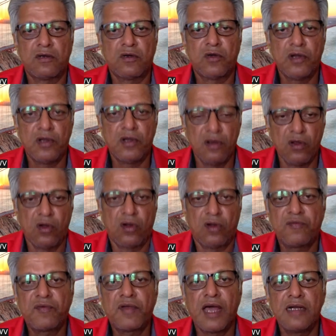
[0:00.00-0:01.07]
quite a lot
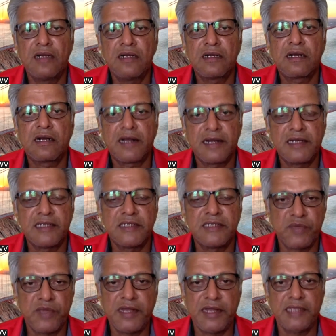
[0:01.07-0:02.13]
of talented cricketers
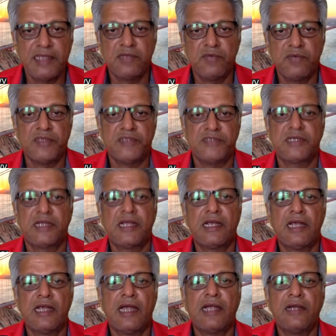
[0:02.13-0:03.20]
waiting in the wings.
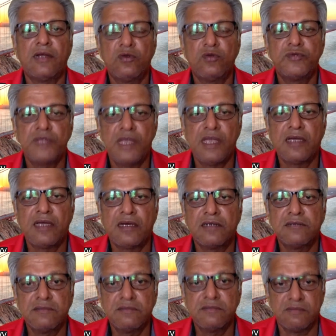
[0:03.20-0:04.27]
I don't think
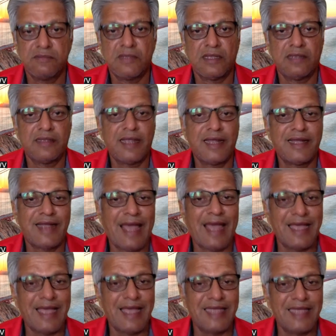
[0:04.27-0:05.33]
that
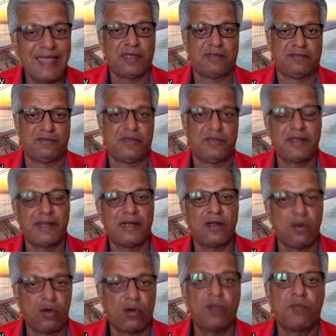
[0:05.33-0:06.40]
aspect will create
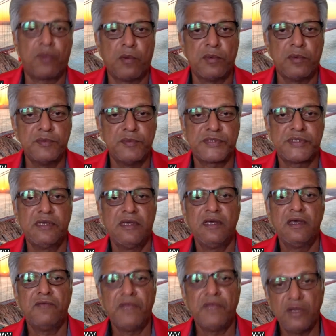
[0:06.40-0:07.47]
a lot of problems.
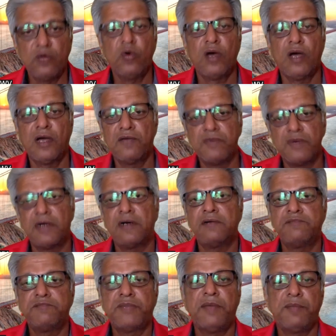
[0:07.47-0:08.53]
We do have
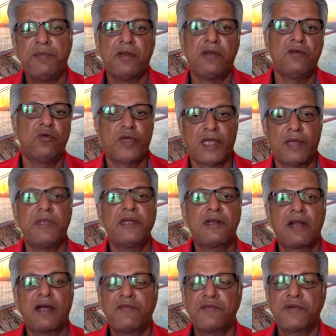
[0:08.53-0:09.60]
people who can be
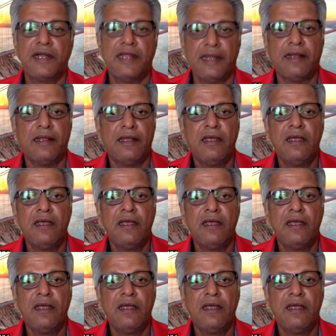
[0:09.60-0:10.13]
drafted in,